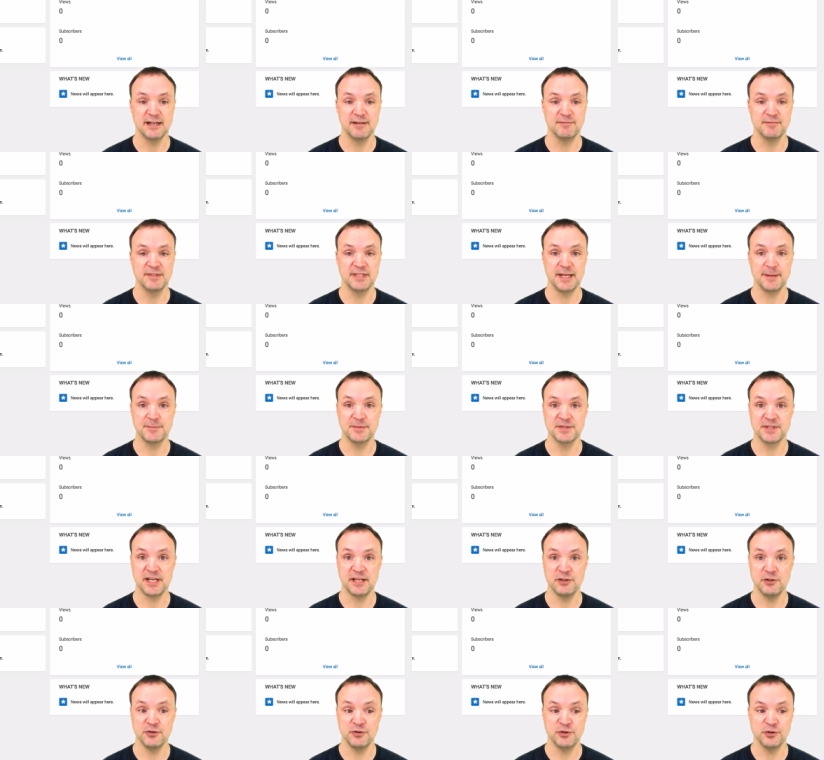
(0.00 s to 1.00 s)
tips
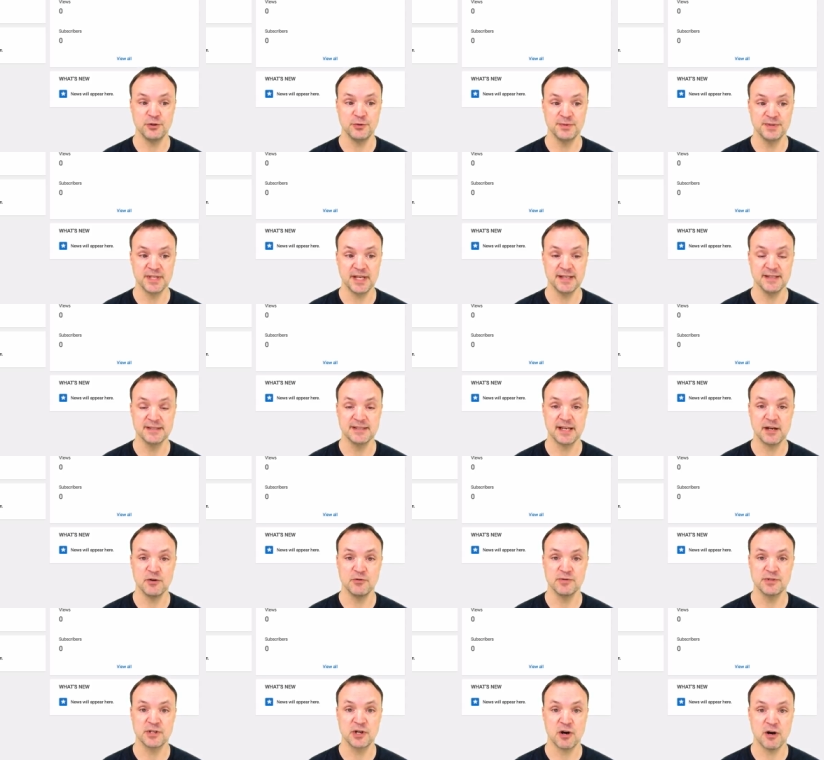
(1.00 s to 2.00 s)
that YouTube sends
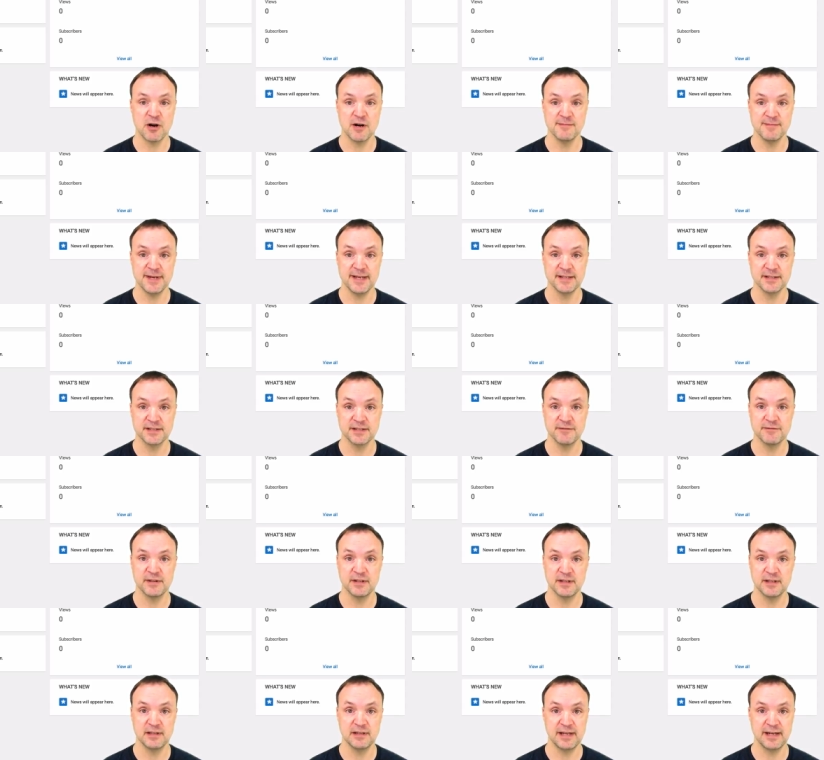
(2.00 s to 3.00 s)
out, comments of
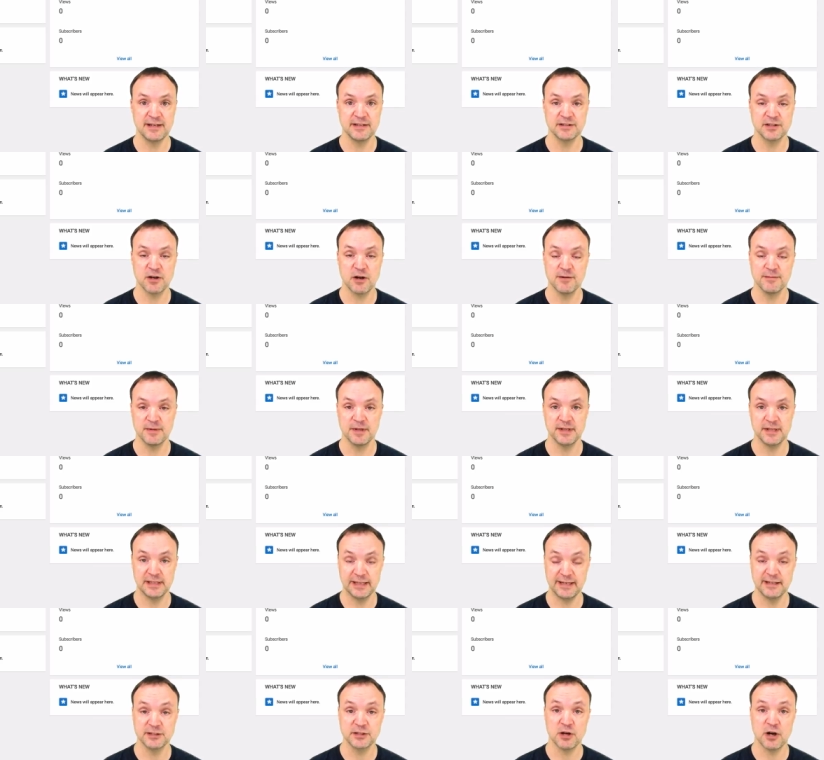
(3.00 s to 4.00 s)
the latest
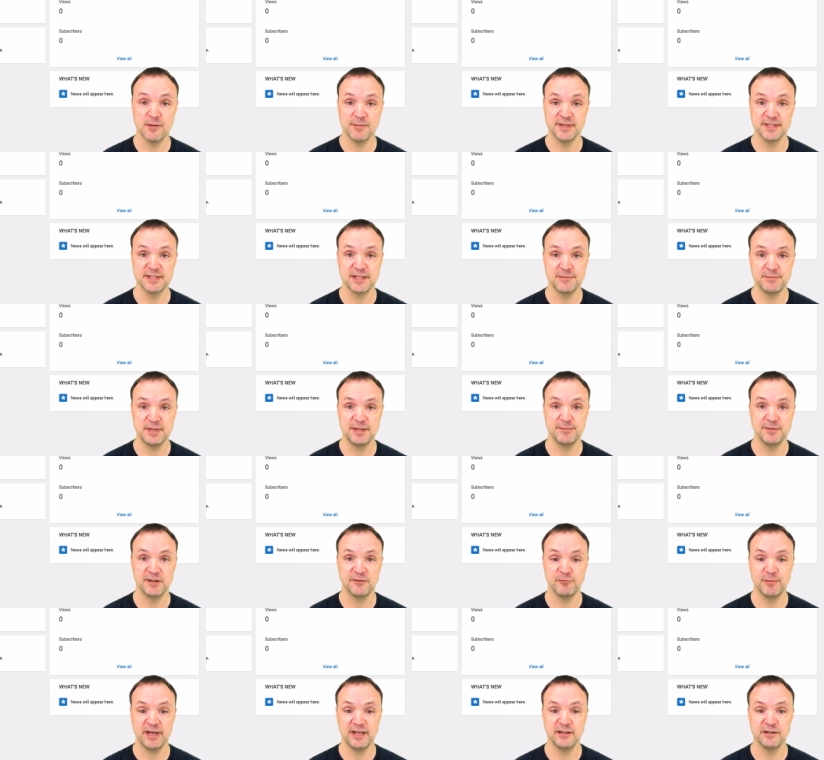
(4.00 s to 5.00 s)
comments that people
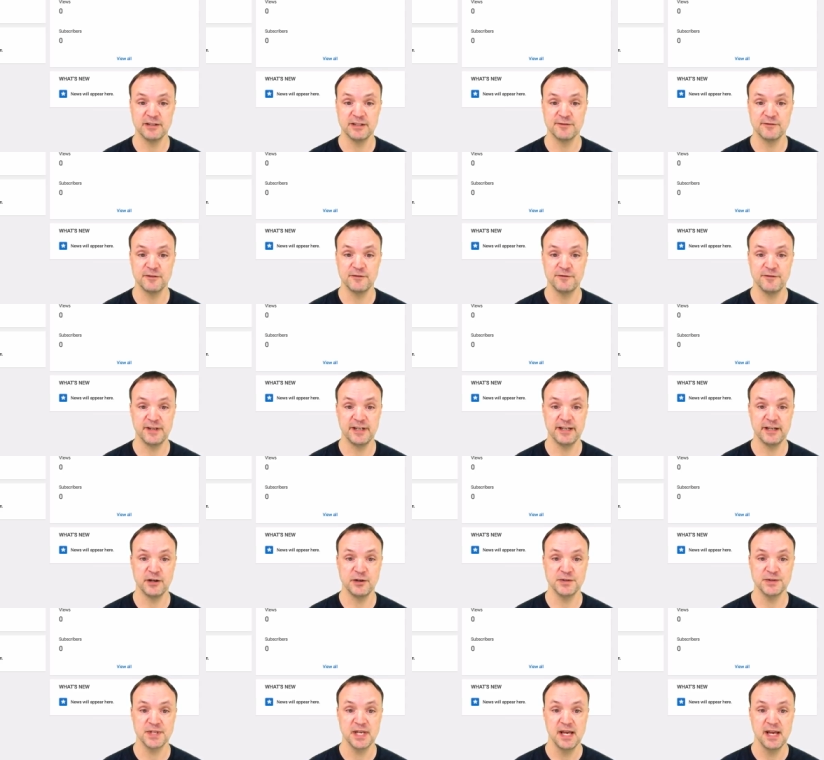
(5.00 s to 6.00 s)
have made on different
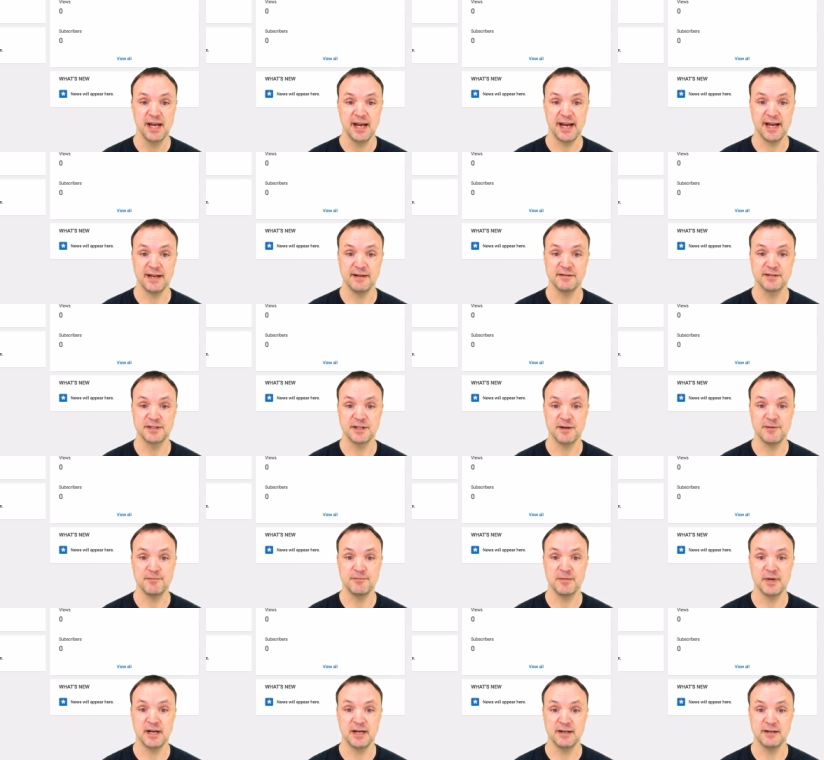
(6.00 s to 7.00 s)
videos, and
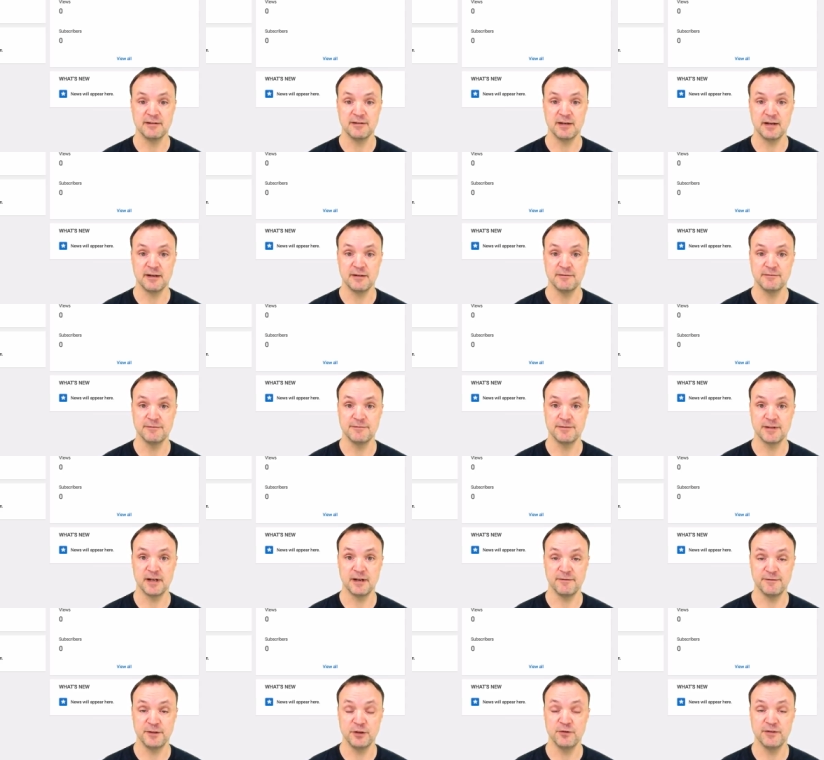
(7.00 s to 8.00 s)
some of
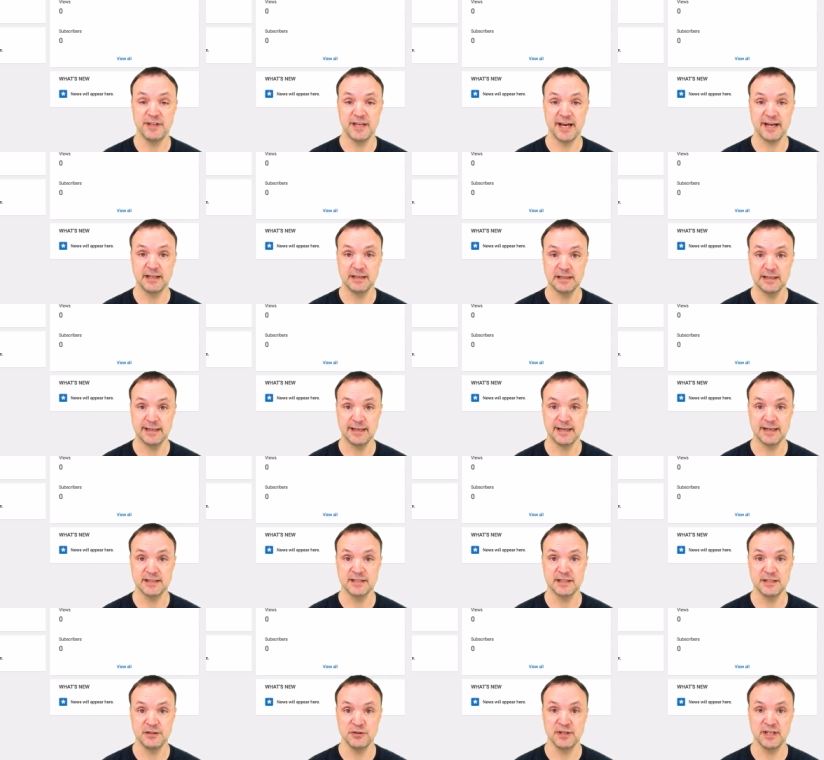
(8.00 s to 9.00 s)
a few of the analytics.
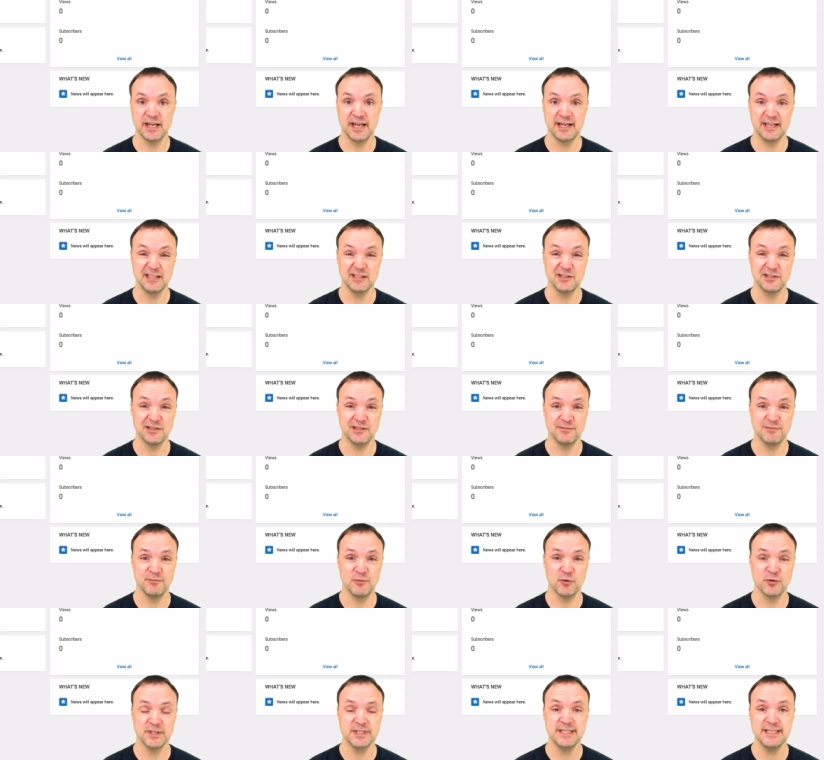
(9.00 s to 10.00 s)
So you can get into
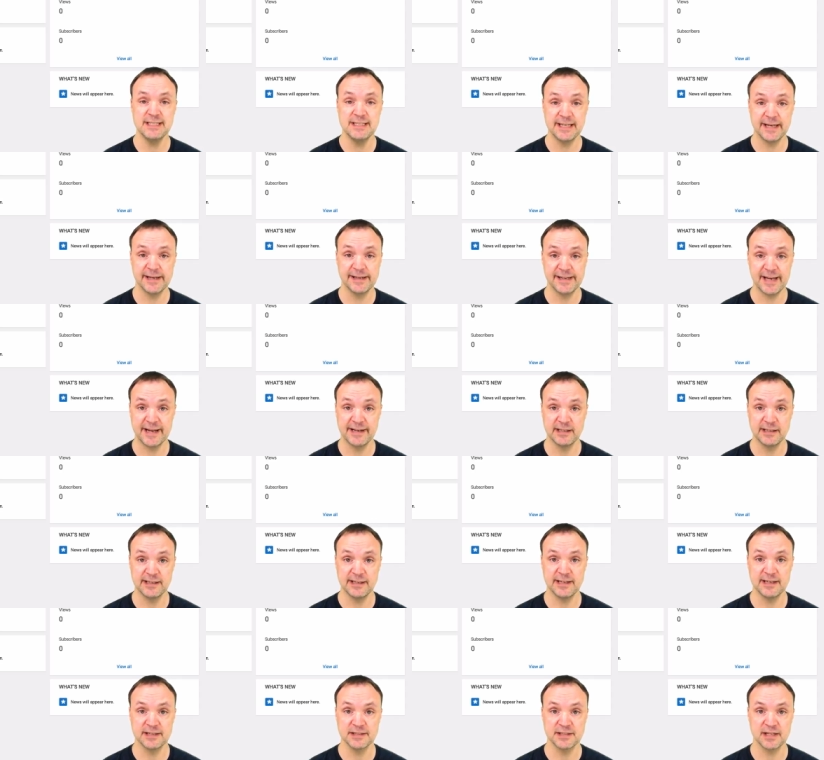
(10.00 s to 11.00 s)
more detailed
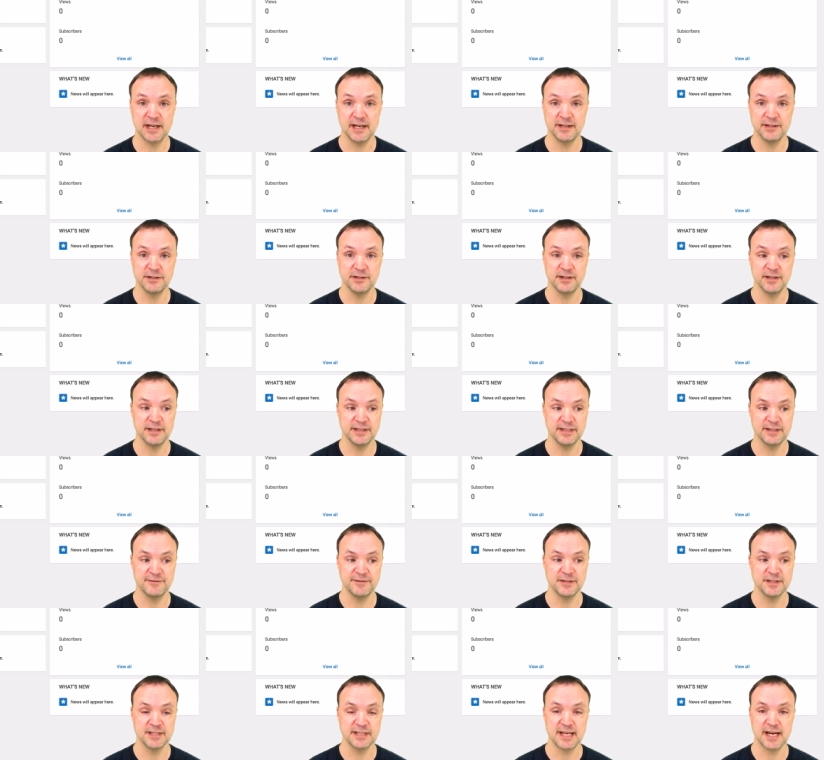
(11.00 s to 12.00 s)
analytics under a
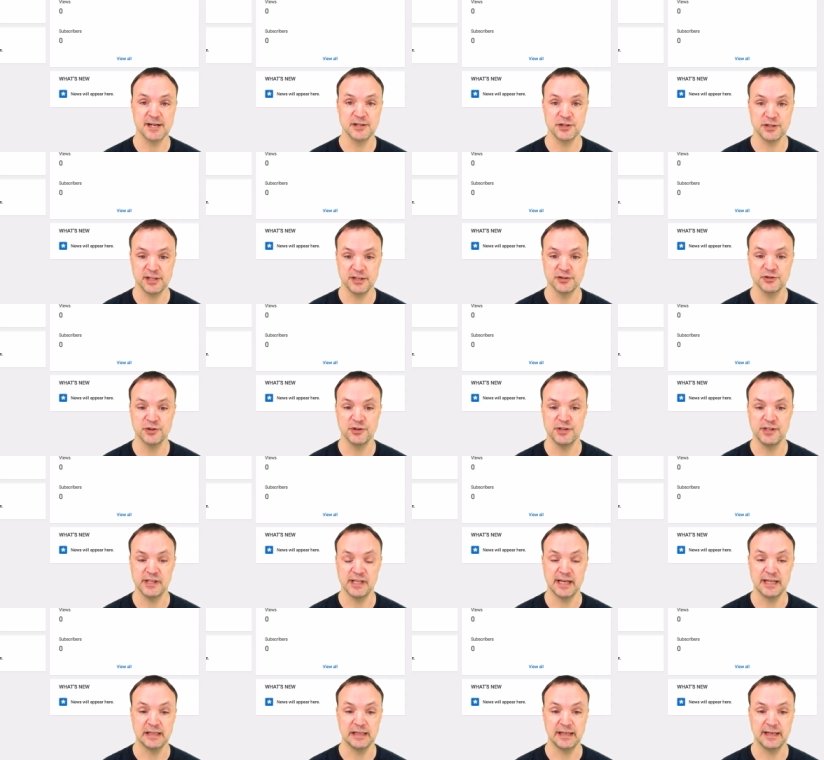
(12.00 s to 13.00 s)
different section. I'll show you
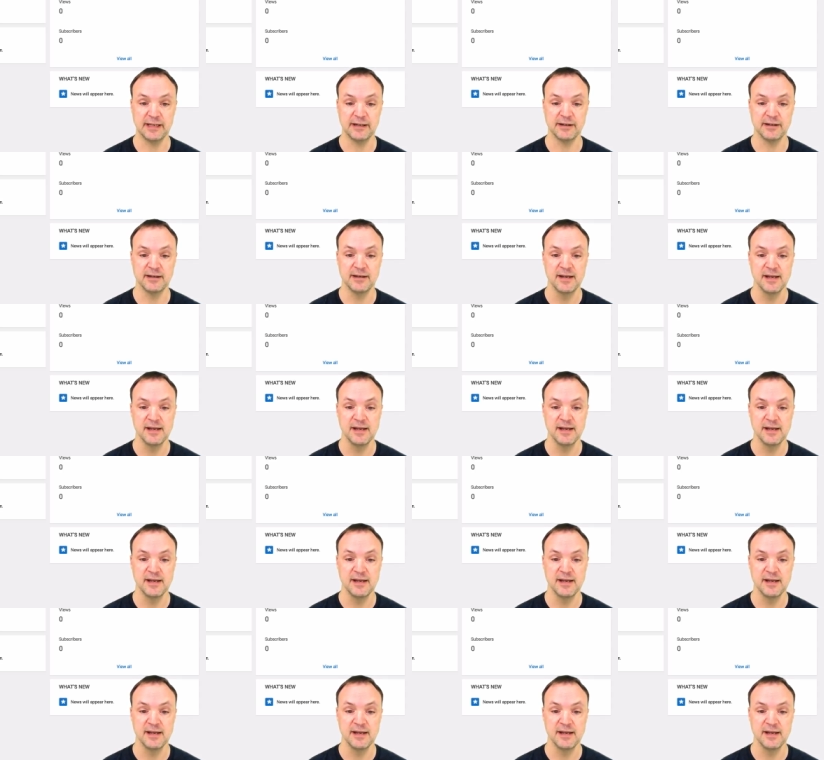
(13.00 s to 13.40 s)
that later.